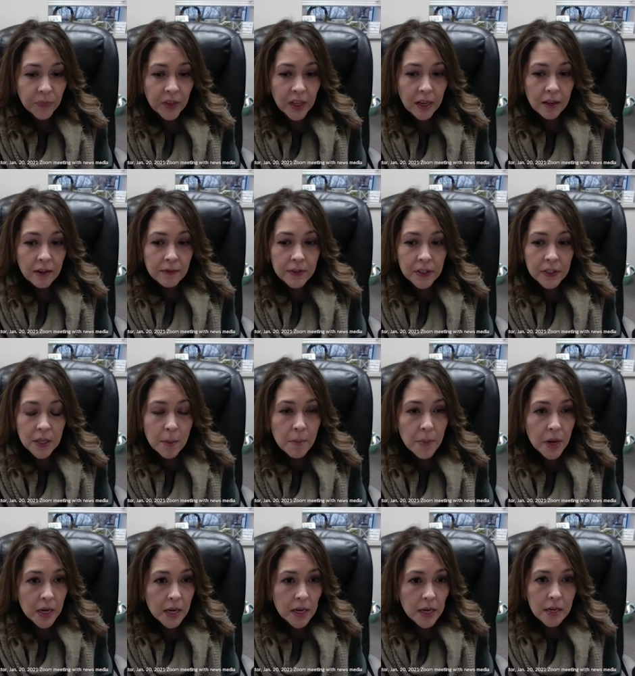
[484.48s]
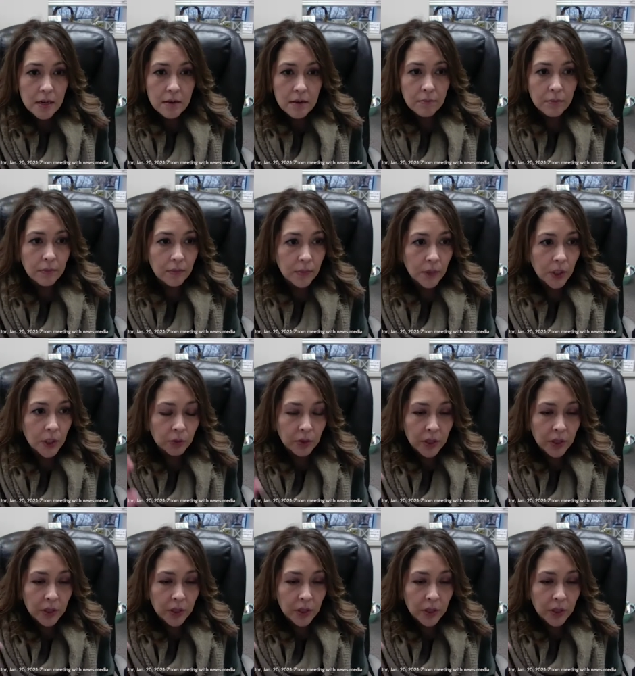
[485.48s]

if somebody you know